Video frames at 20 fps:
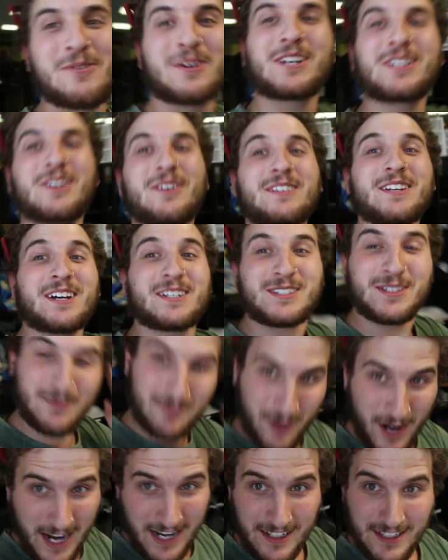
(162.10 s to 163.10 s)
We're gonna go talk to
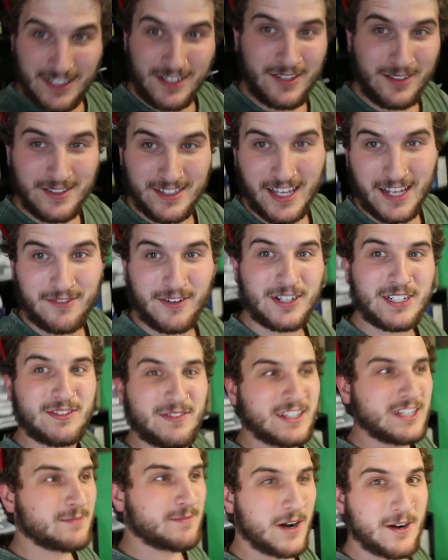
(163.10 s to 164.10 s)
Brandy, who's the head of our
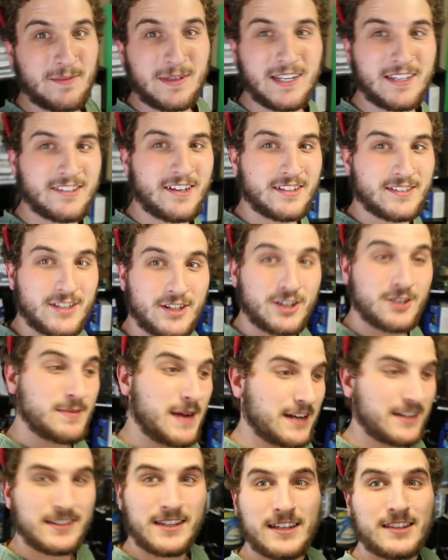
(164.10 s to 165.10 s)
TV department, and talk to her
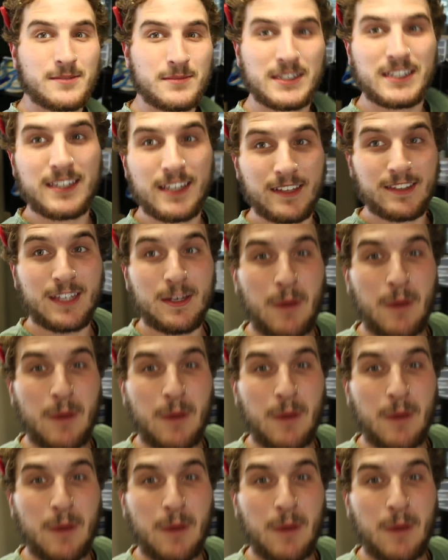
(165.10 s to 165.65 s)
about it and get some details.